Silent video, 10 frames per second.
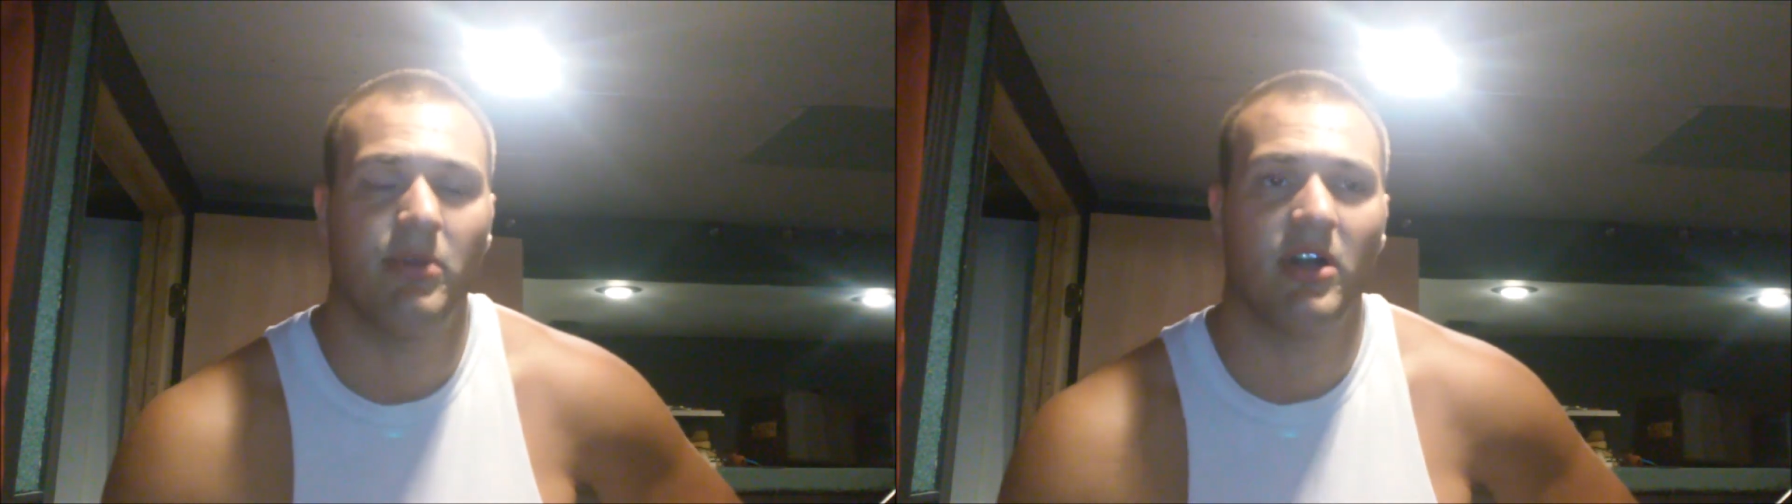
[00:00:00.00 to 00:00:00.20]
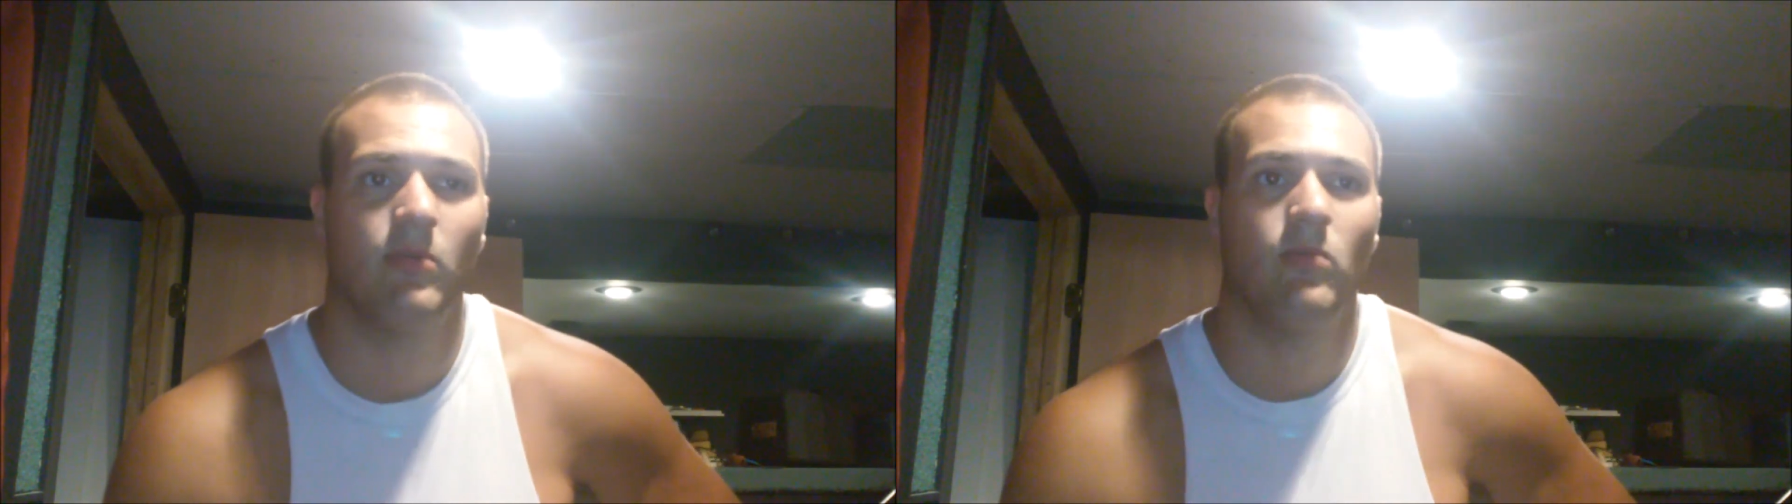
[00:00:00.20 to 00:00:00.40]

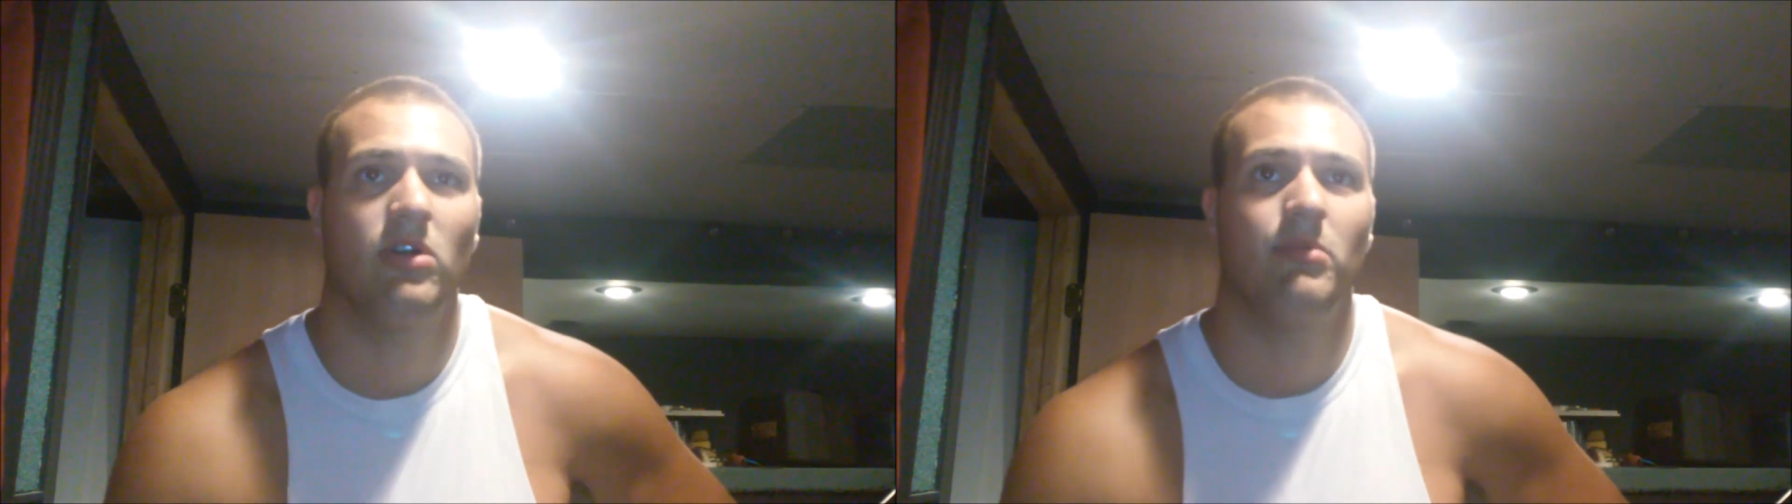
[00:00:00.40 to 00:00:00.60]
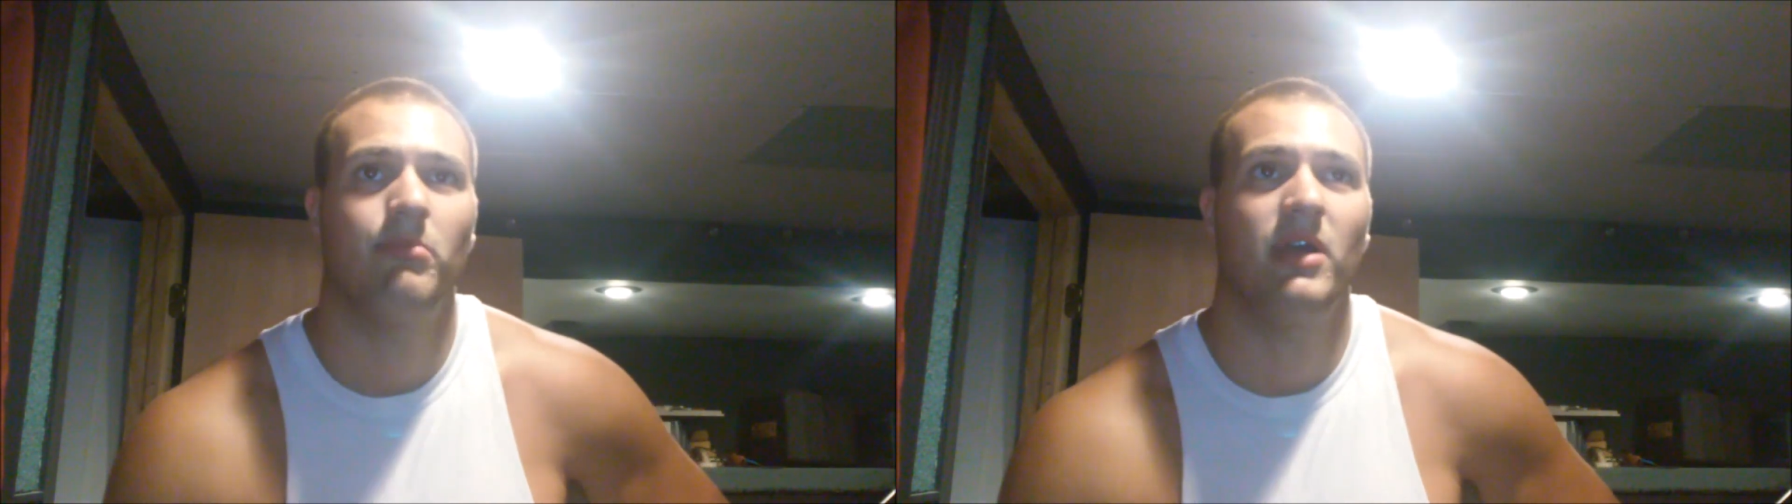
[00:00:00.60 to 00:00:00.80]
but I
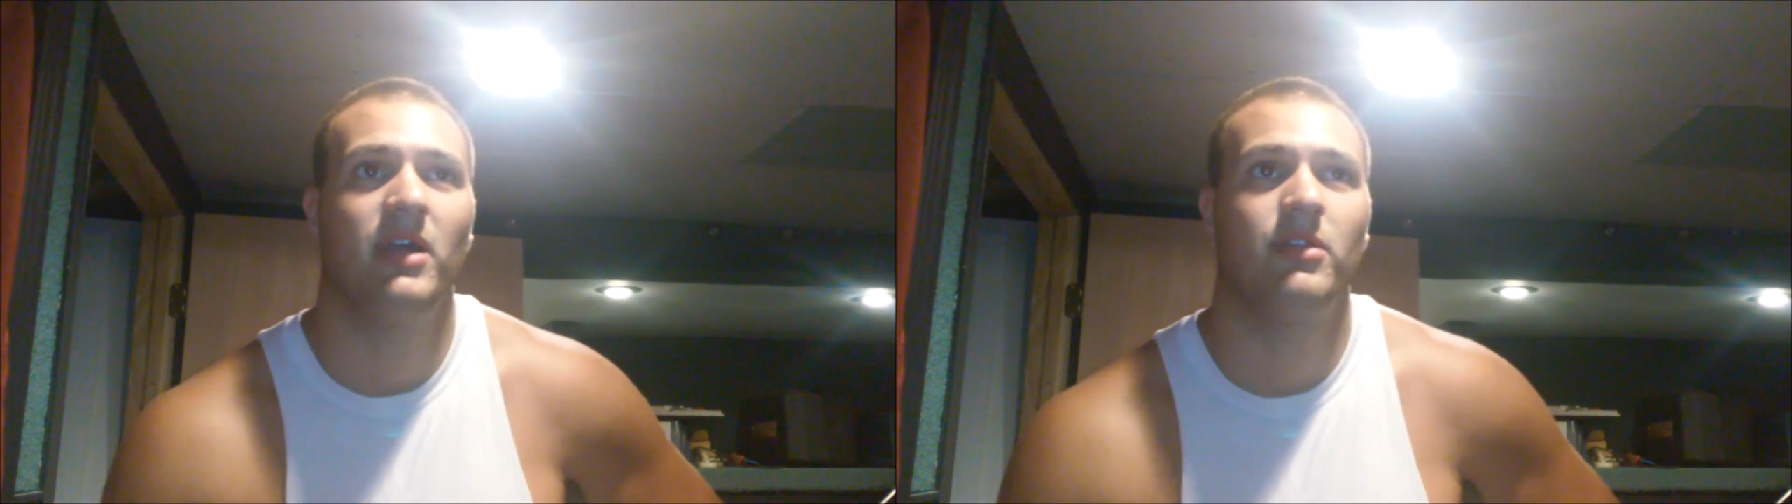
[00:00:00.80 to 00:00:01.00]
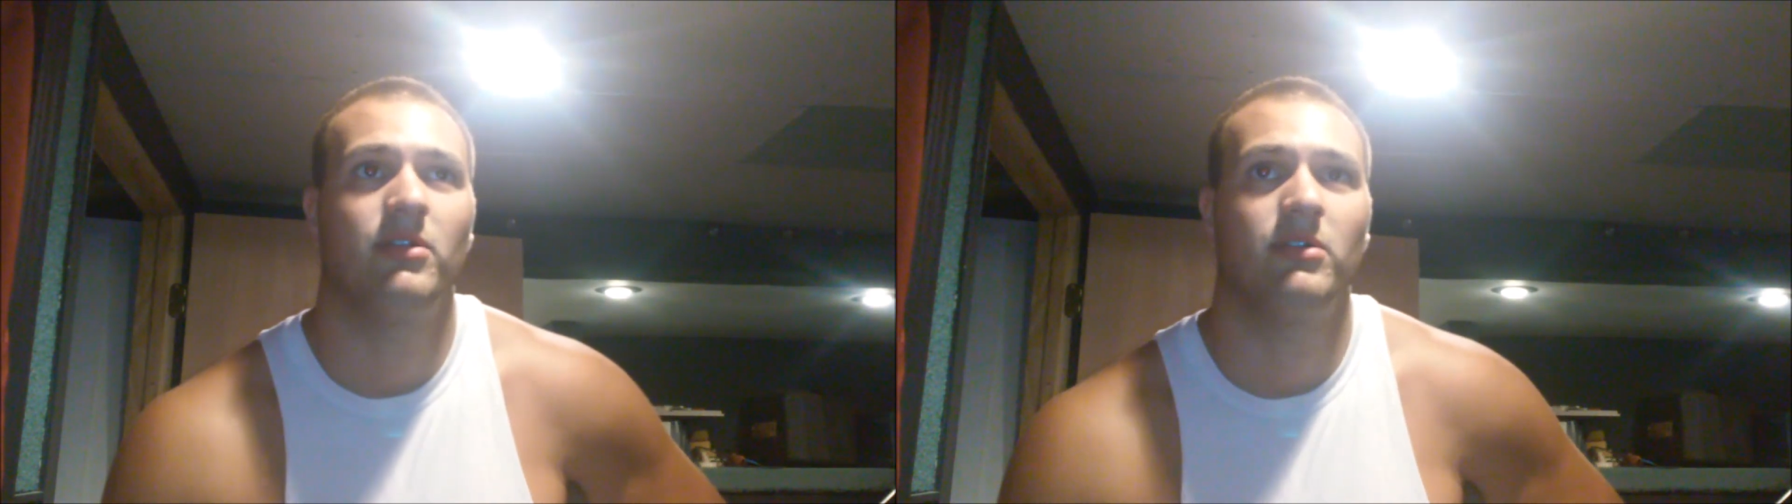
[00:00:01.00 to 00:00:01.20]
want to
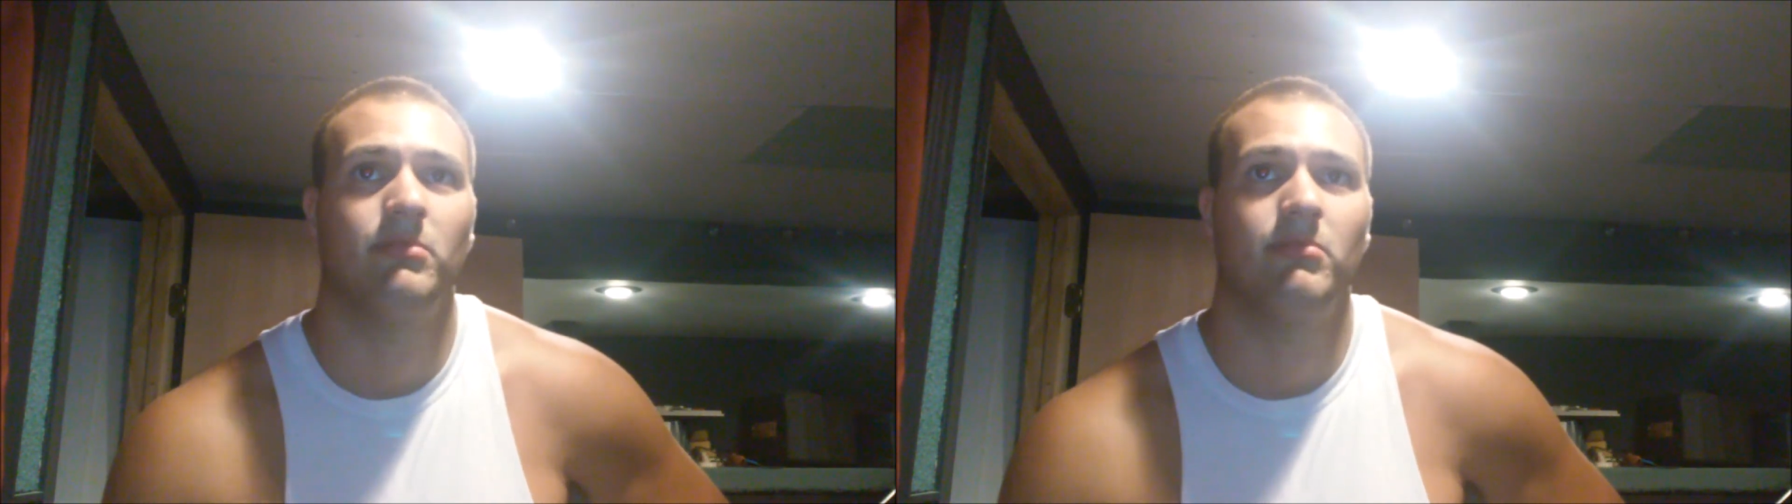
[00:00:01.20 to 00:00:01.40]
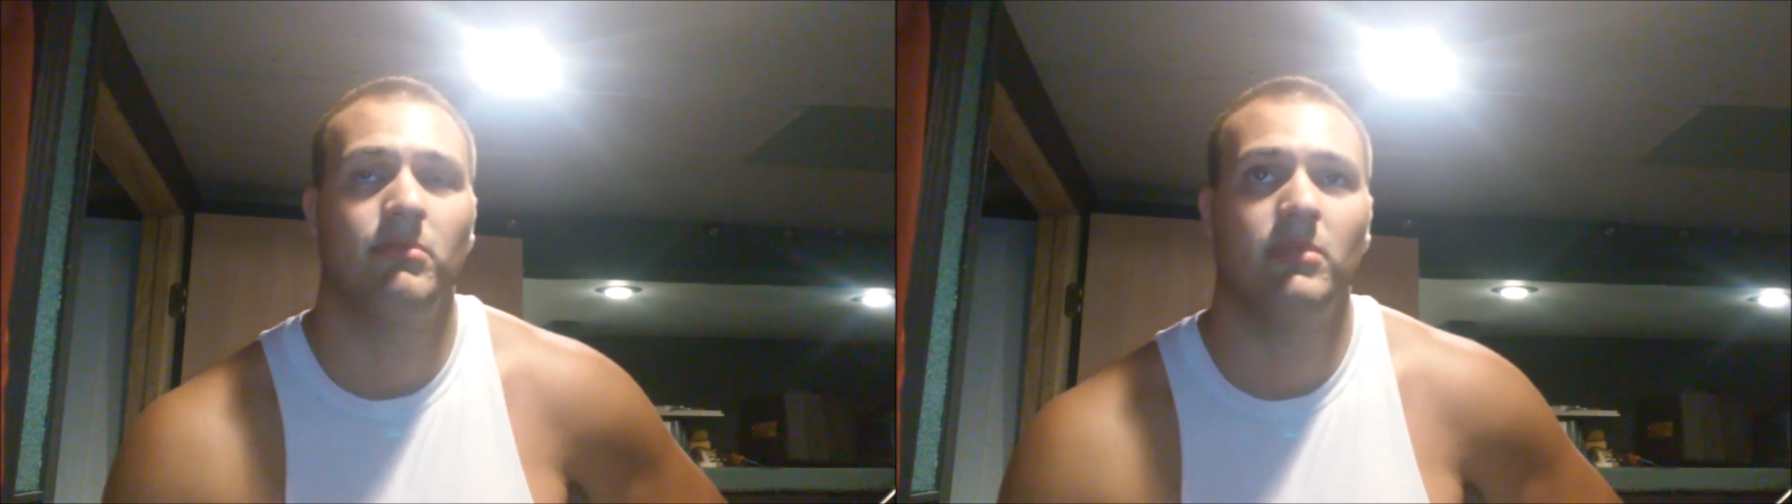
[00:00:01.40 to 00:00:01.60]
make
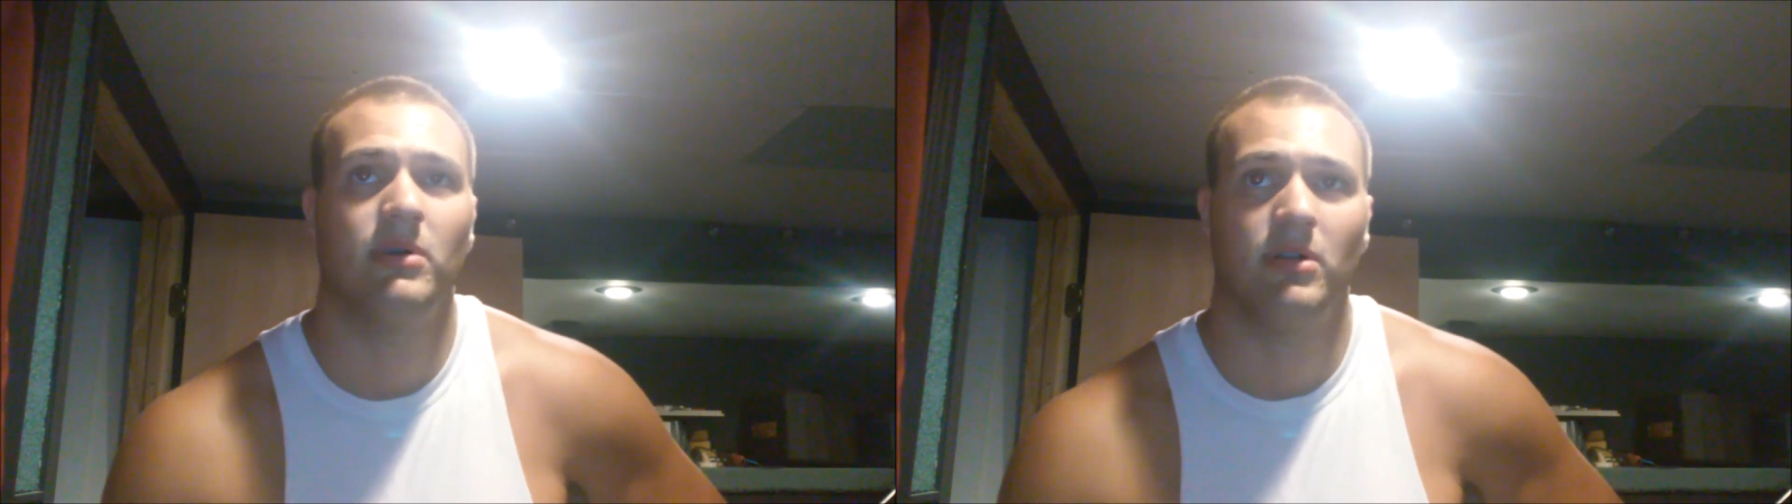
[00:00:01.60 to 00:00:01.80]
them